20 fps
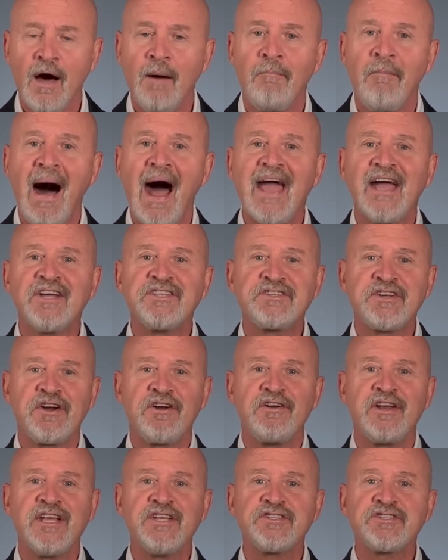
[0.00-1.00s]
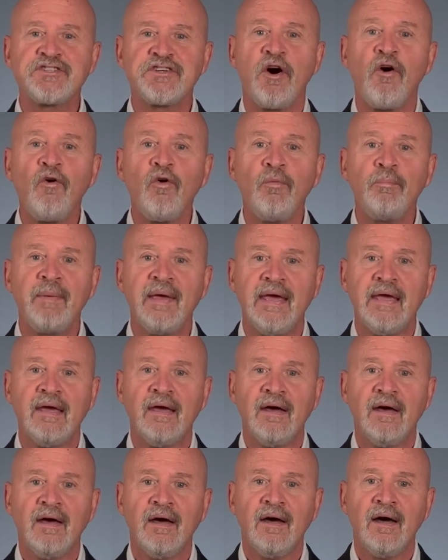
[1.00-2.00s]
My attorneys told me
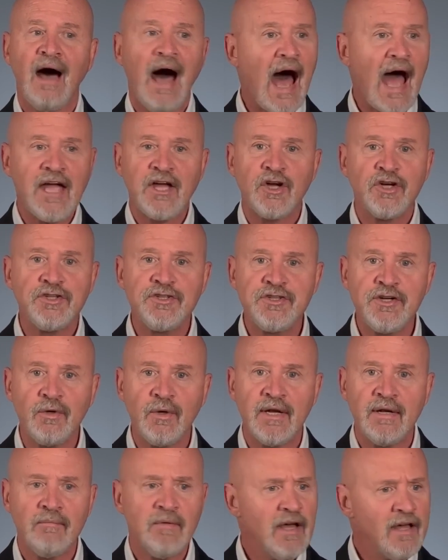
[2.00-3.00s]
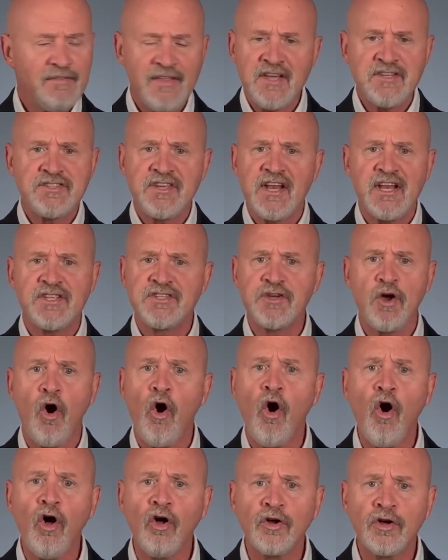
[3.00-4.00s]
I could do it. They said it's
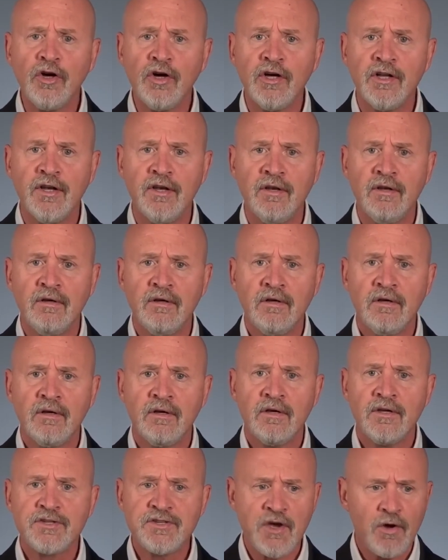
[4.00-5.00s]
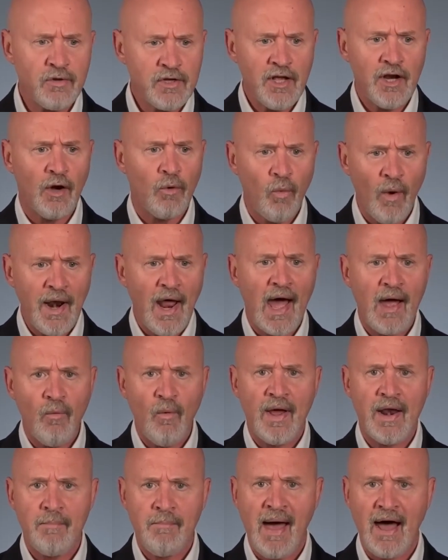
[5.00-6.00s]
all good. So, you know, when I
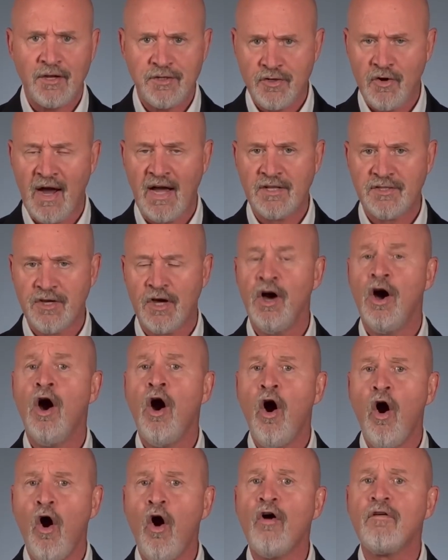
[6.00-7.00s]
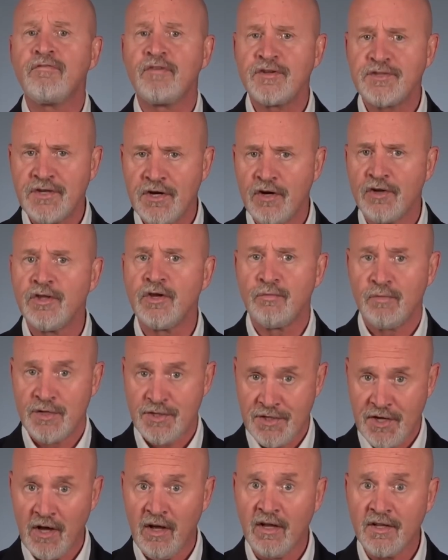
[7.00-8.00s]
went about trying to overturn the
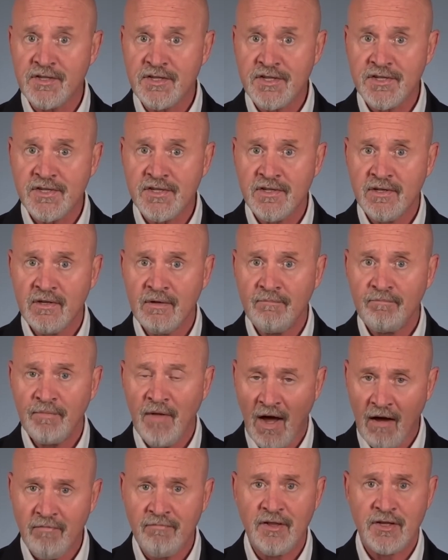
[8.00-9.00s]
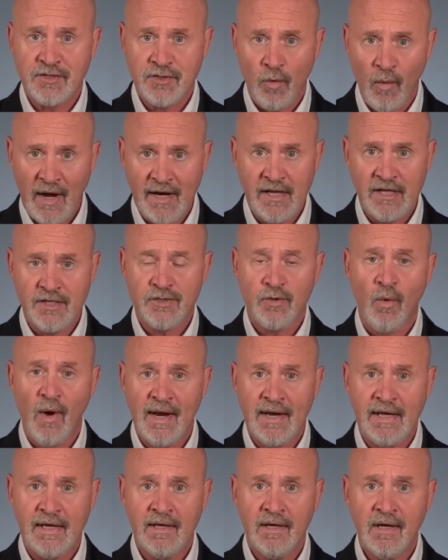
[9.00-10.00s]
results of the
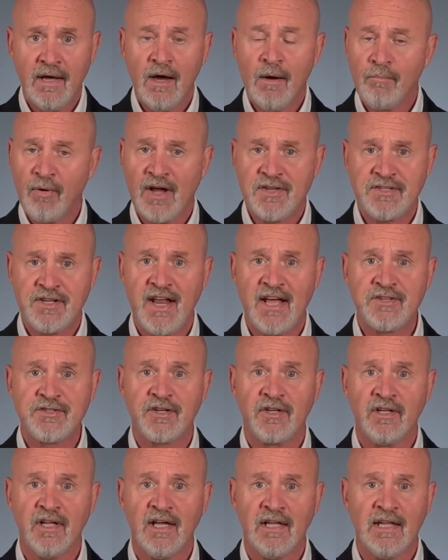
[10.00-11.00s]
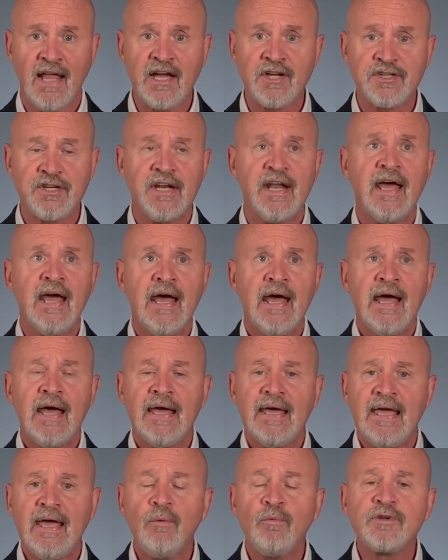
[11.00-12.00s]
2020 presidential election,
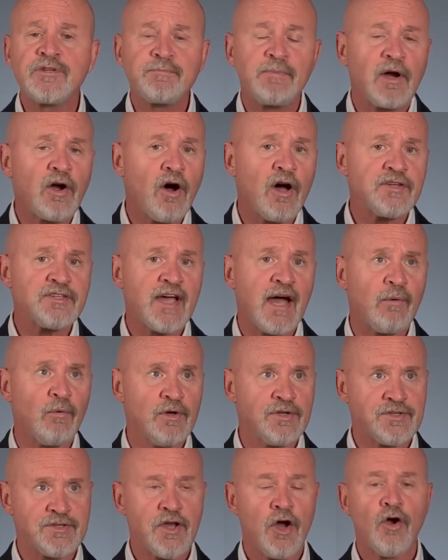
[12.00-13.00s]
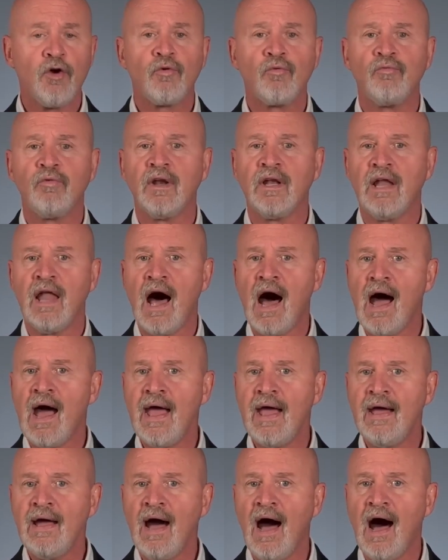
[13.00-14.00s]
it was because I was
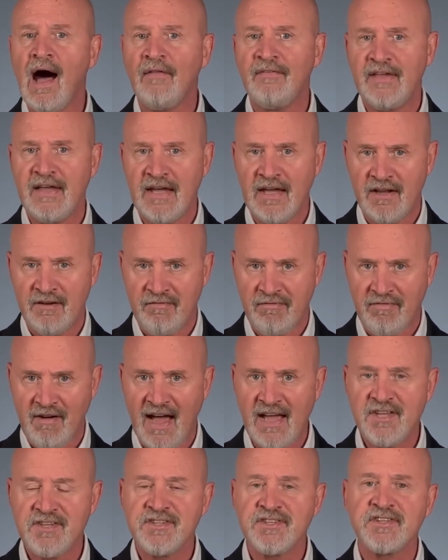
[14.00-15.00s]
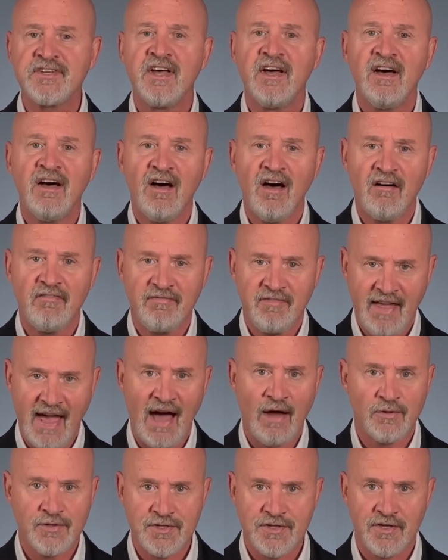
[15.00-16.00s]
relying on the advice of
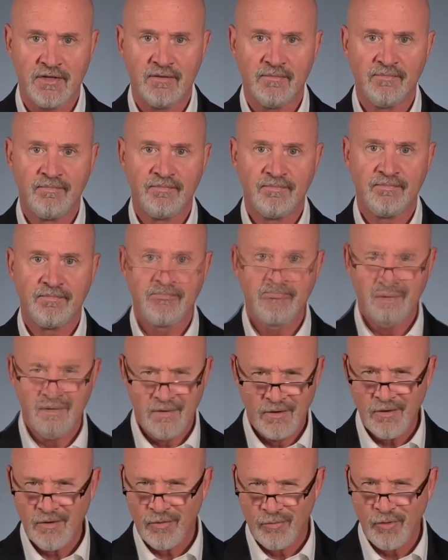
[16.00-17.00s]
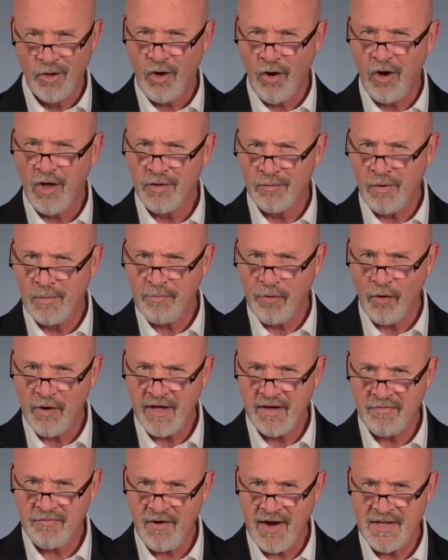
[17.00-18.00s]
counsel. Recall the
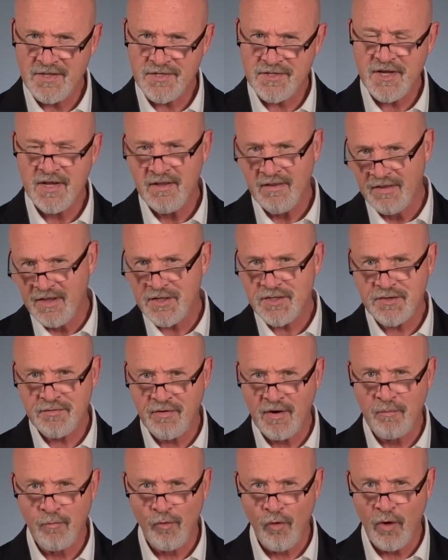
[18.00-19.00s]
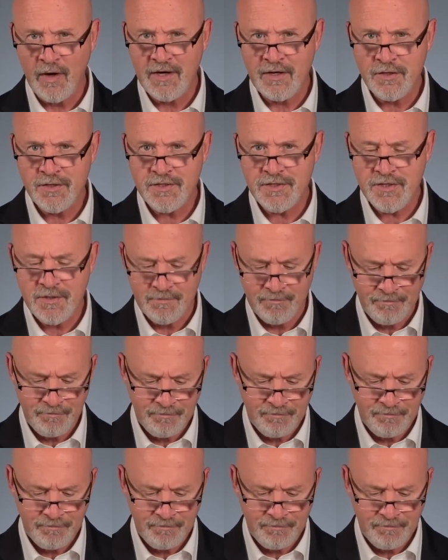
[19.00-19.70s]
reporting, friends? This from Reuters.